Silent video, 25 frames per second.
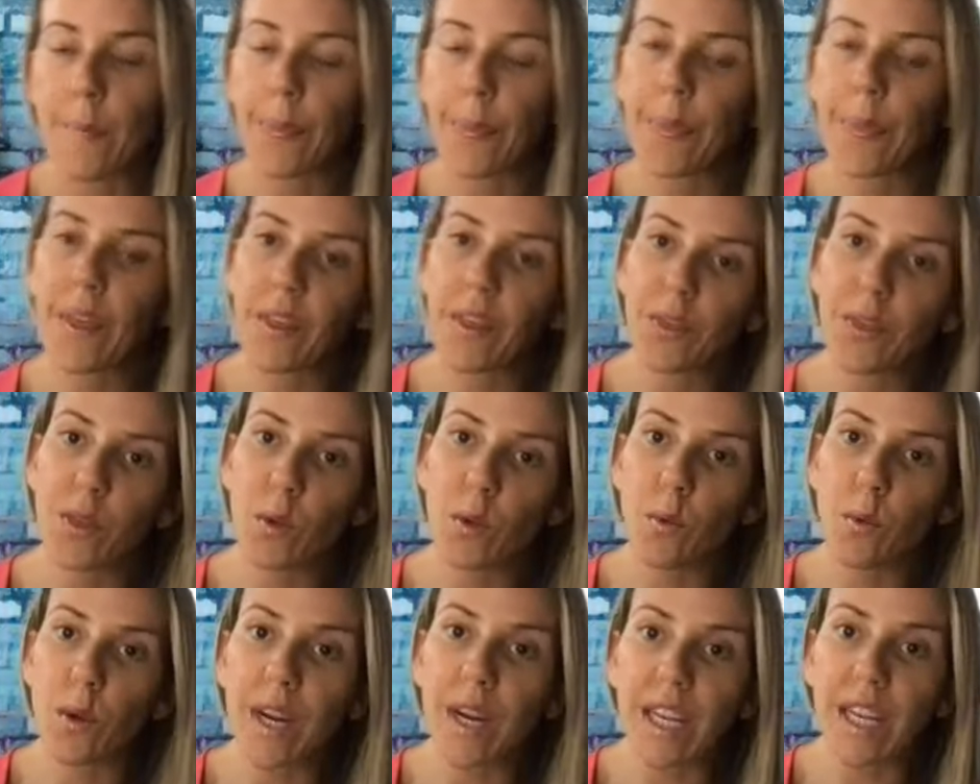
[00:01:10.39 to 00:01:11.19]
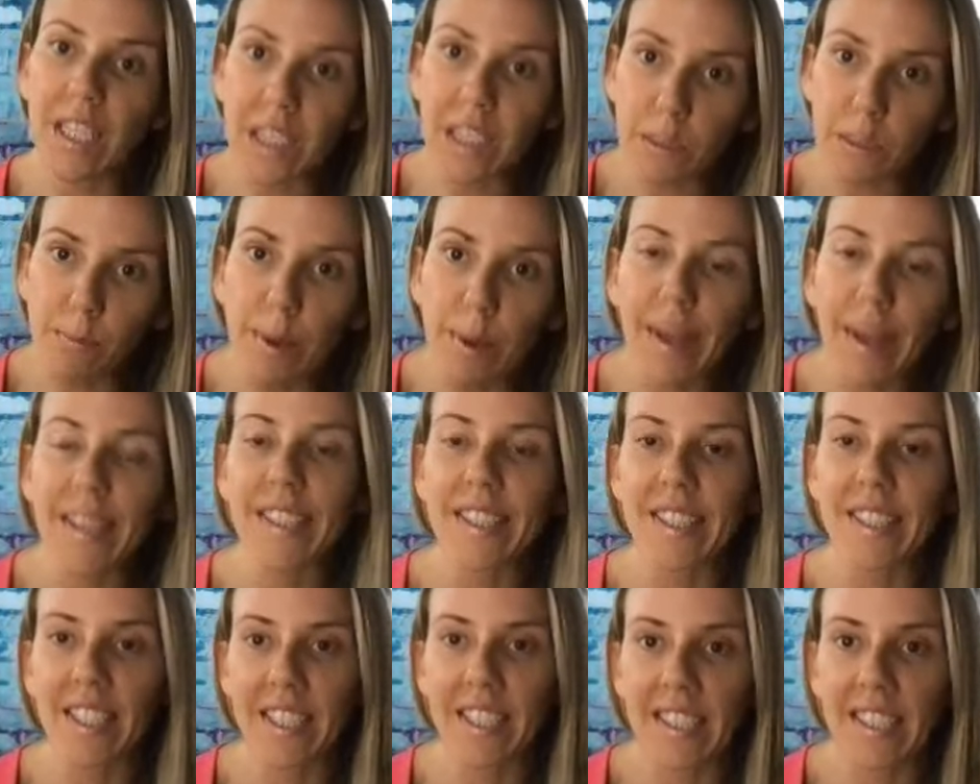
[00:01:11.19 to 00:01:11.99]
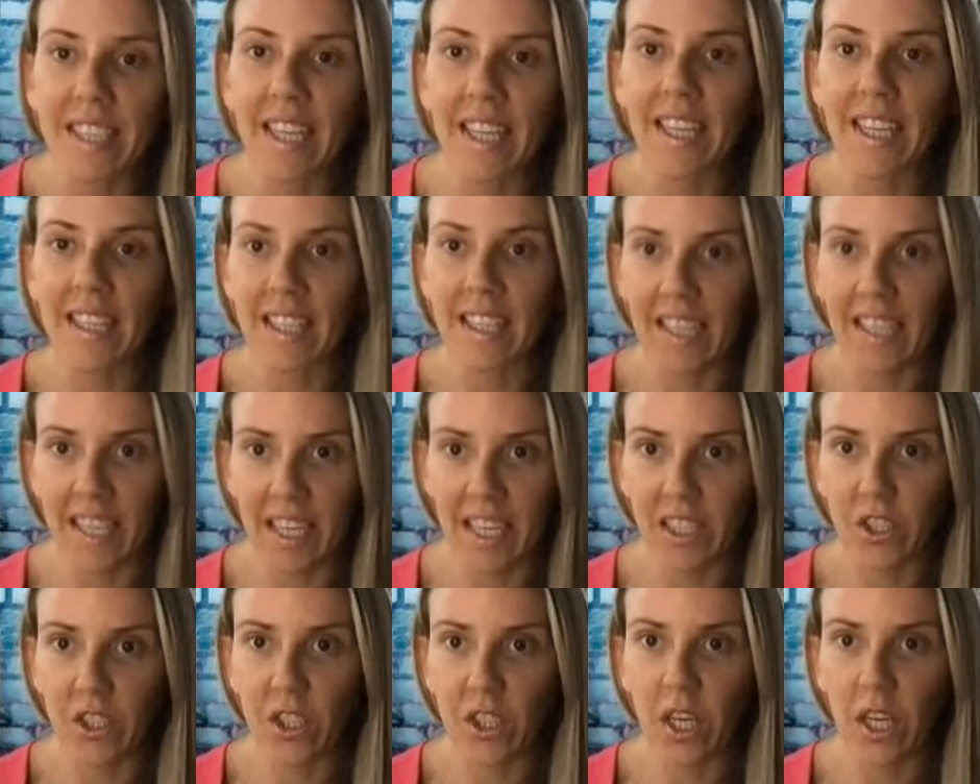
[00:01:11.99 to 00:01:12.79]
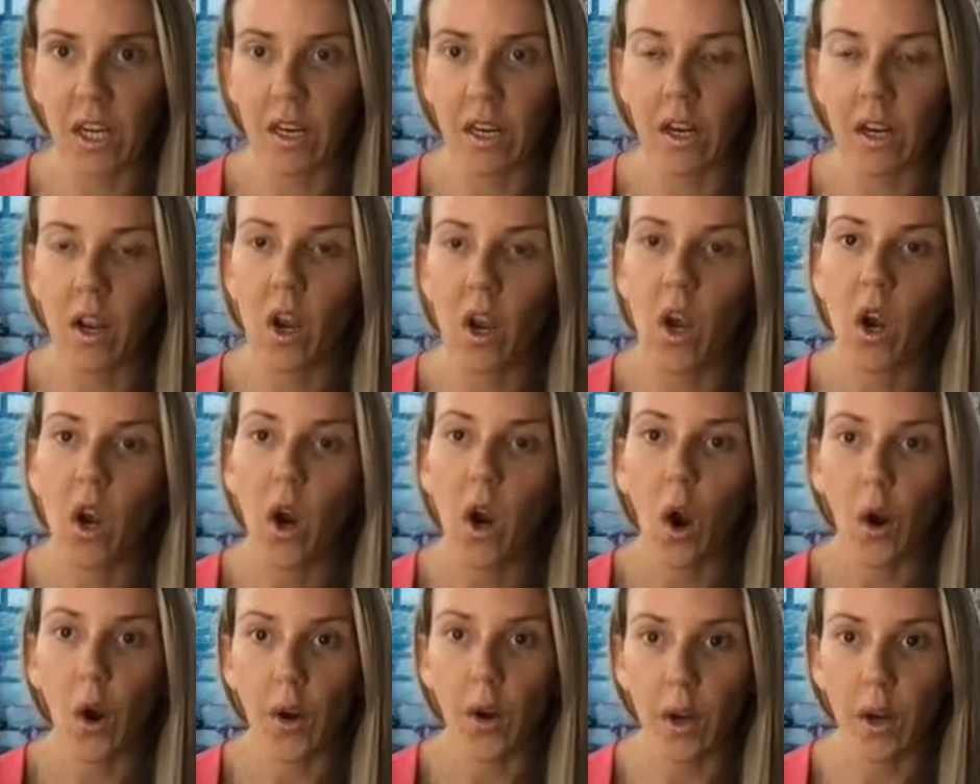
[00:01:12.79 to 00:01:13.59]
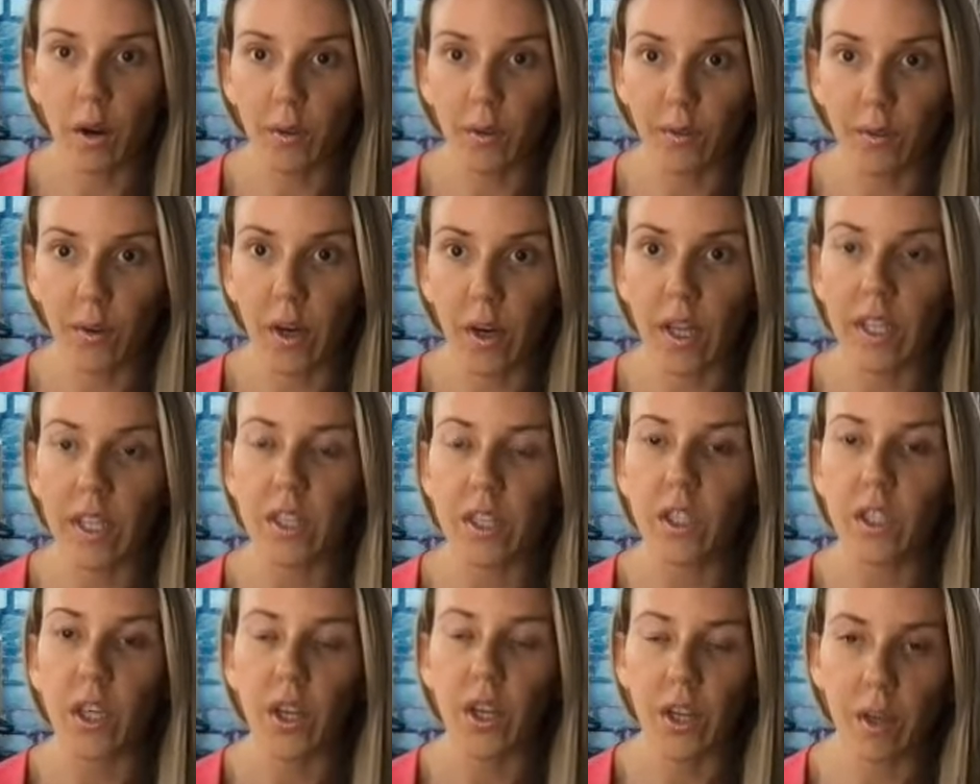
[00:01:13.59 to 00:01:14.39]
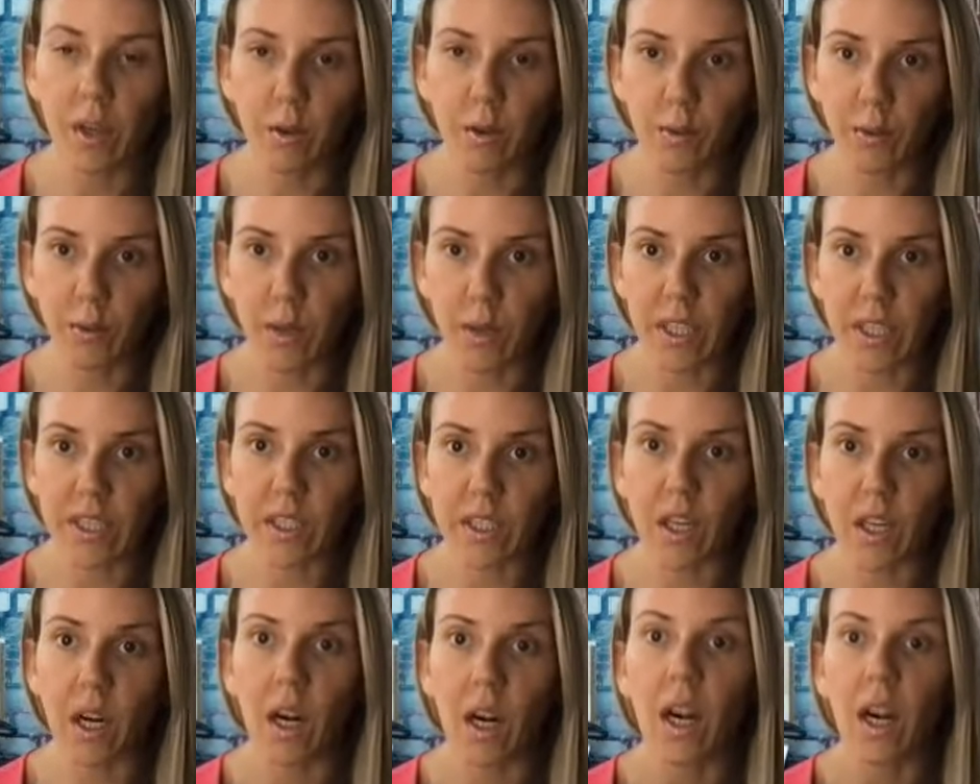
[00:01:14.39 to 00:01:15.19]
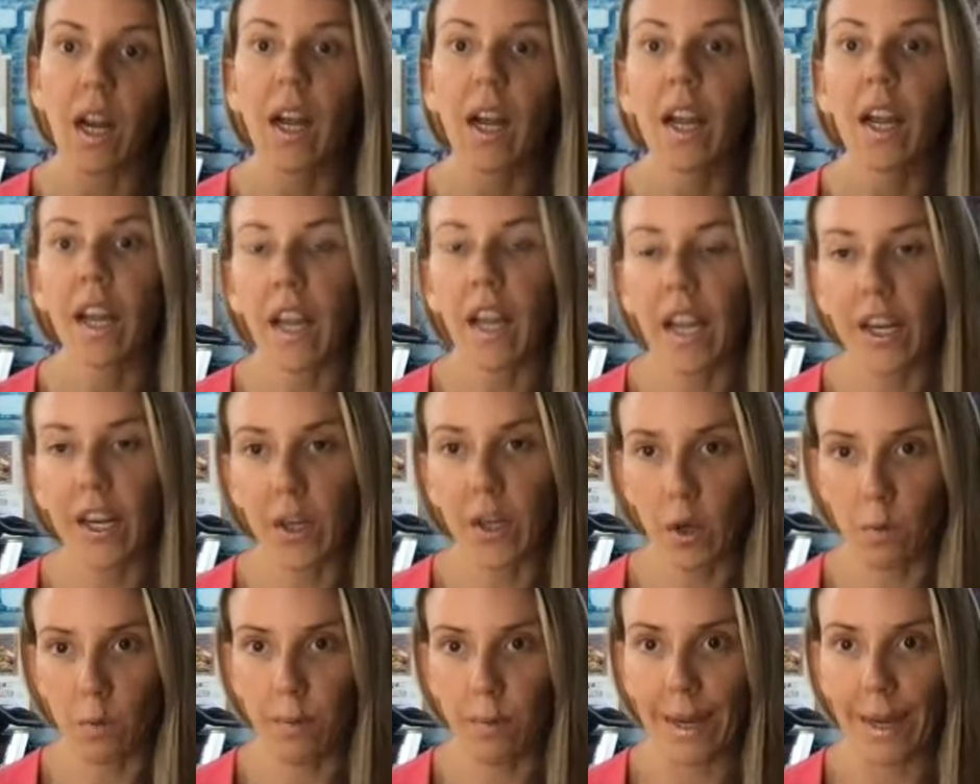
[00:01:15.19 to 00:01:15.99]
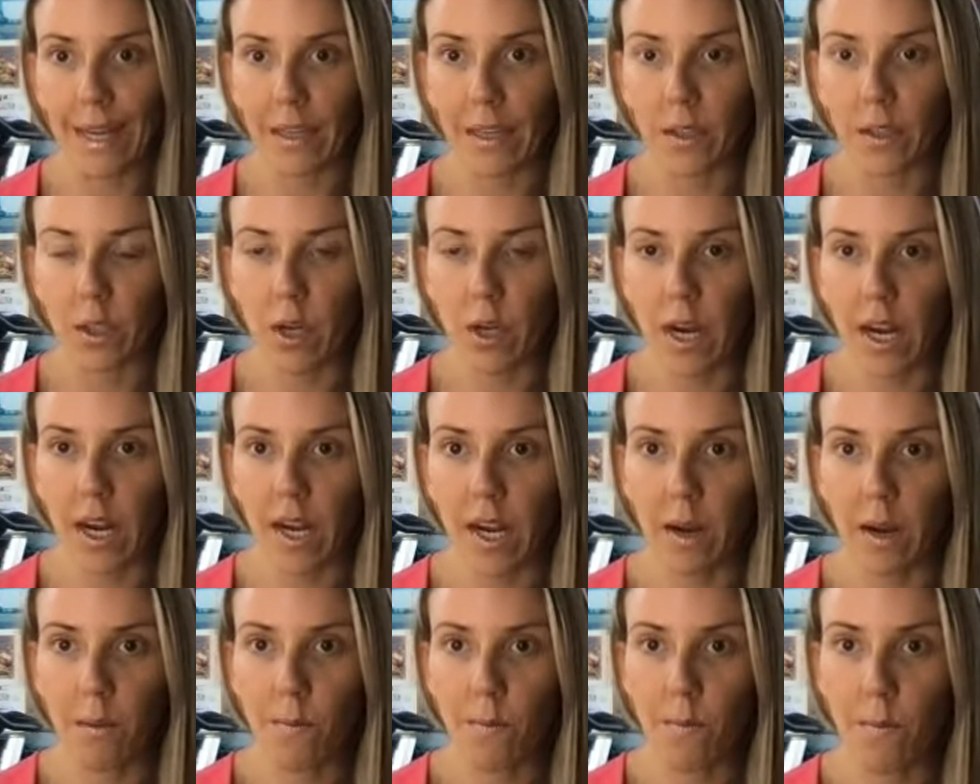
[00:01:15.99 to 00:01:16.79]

The three spaces in the kitchen are your fridge, your freezer, and your pantry.